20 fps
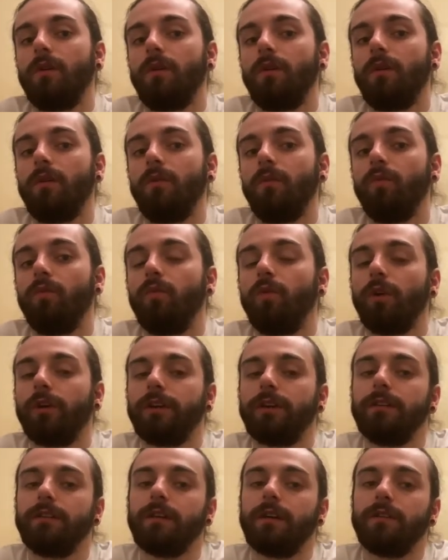
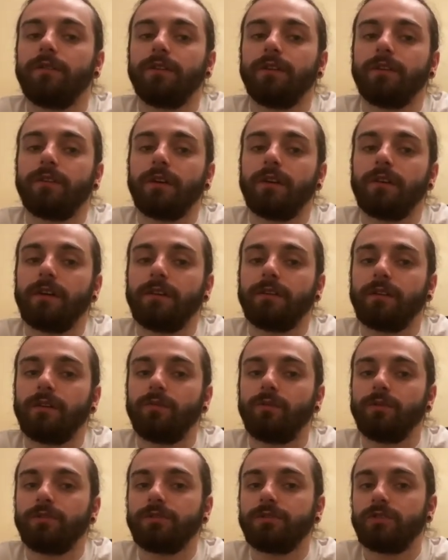worried if your director
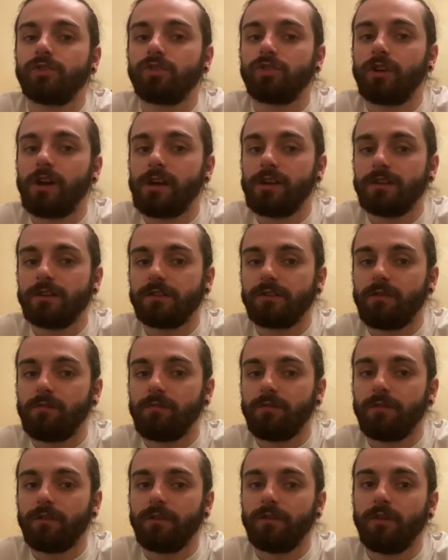wants to try
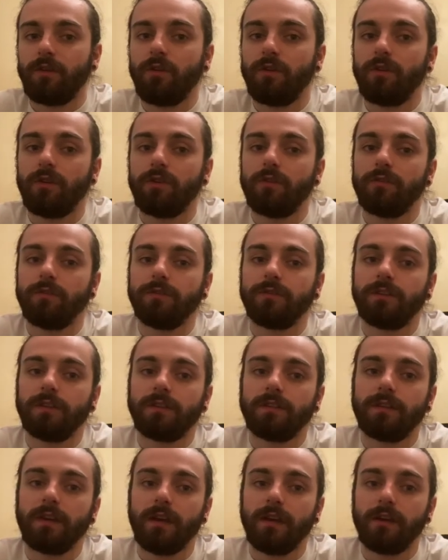something or
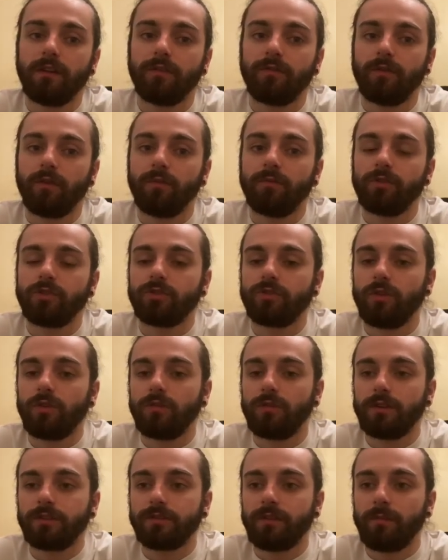deter from the shot
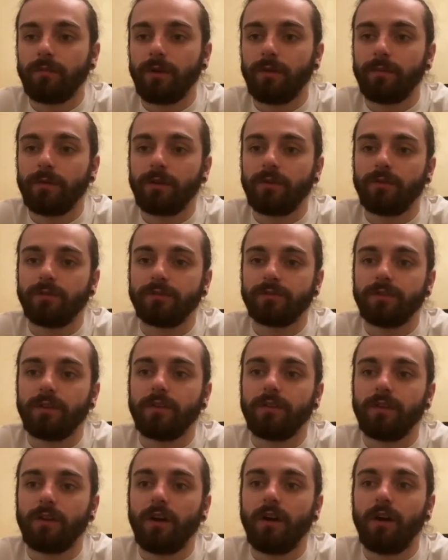list a bit, because
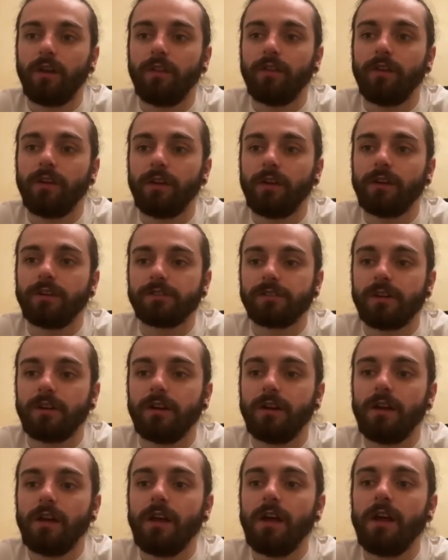they are there as a,
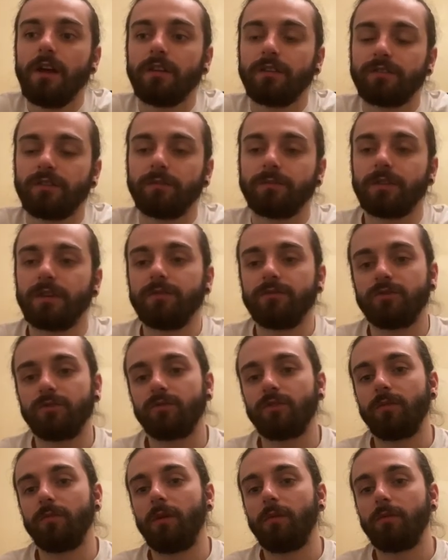sometimes you'll
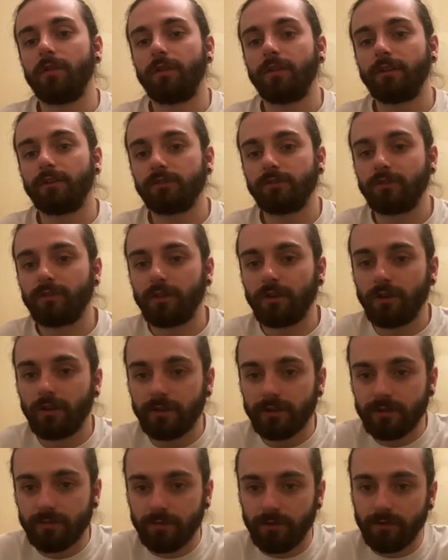come up with things on the
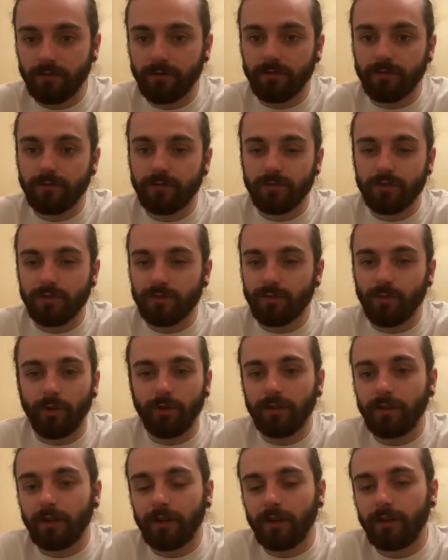cusp of just
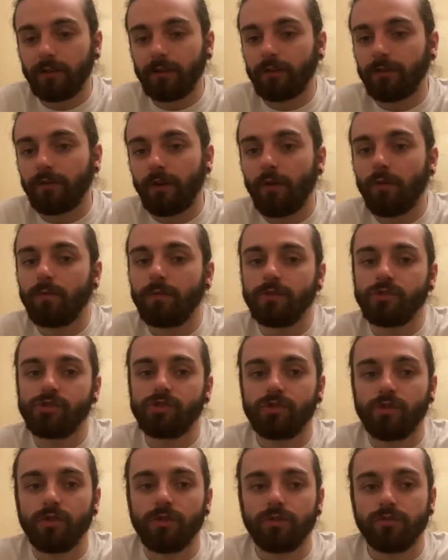wanting to kind of film and
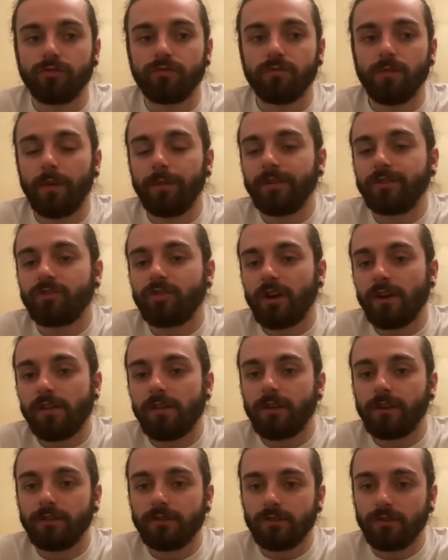shoot and maybe try
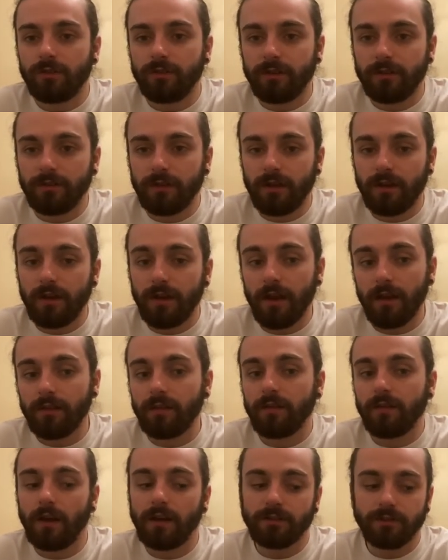things on the day,
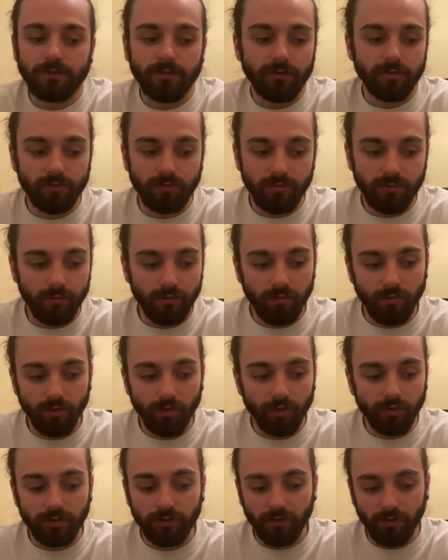and that's all
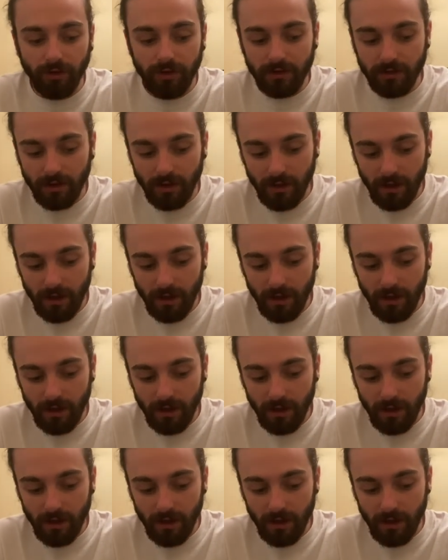good. Like,